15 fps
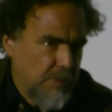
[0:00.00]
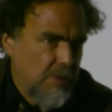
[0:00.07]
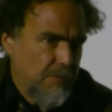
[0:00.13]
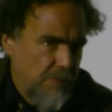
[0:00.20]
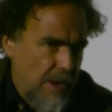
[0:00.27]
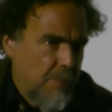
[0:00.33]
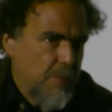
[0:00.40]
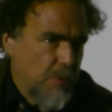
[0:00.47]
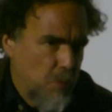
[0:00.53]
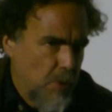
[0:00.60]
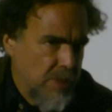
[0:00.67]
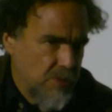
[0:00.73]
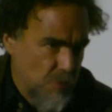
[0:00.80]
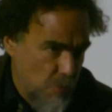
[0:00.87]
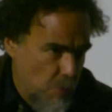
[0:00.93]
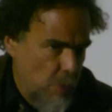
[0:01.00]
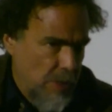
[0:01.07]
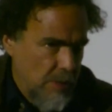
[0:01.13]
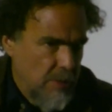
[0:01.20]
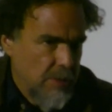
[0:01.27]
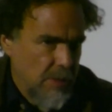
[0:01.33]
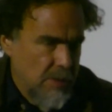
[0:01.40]
First, the fabric was
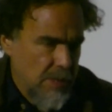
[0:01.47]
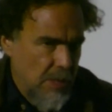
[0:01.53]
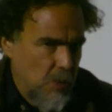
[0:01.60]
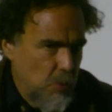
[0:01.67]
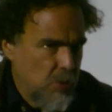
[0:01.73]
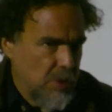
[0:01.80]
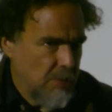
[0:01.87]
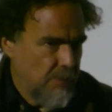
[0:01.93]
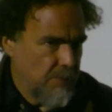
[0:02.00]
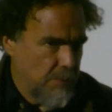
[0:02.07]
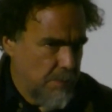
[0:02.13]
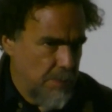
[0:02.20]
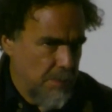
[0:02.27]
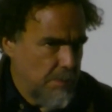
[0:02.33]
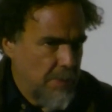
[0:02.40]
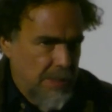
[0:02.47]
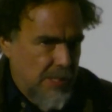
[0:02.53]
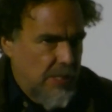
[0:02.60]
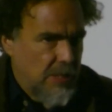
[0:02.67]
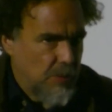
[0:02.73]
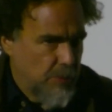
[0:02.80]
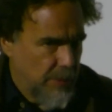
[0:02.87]
weird, this elusive
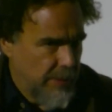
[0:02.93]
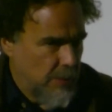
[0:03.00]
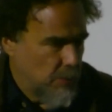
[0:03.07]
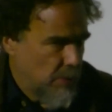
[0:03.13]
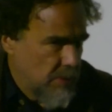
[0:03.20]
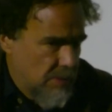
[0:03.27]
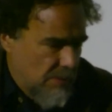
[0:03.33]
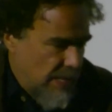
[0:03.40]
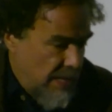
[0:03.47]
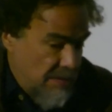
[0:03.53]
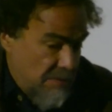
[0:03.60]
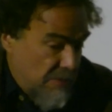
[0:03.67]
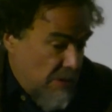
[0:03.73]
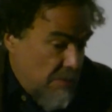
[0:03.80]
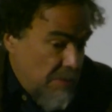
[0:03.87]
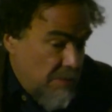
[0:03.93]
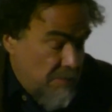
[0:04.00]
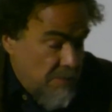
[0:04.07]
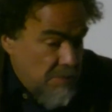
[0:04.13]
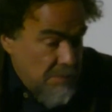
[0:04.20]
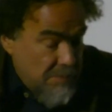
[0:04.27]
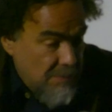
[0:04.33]
material that was kind of coming
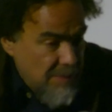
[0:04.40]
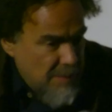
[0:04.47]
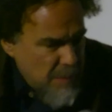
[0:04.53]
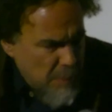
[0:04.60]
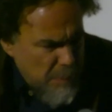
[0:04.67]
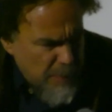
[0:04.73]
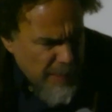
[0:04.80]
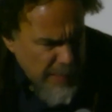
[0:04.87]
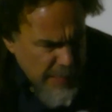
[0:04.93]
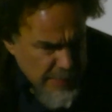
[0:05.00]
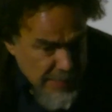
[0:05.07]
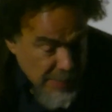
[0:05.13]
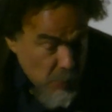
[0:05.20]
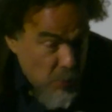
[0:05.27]
from a place.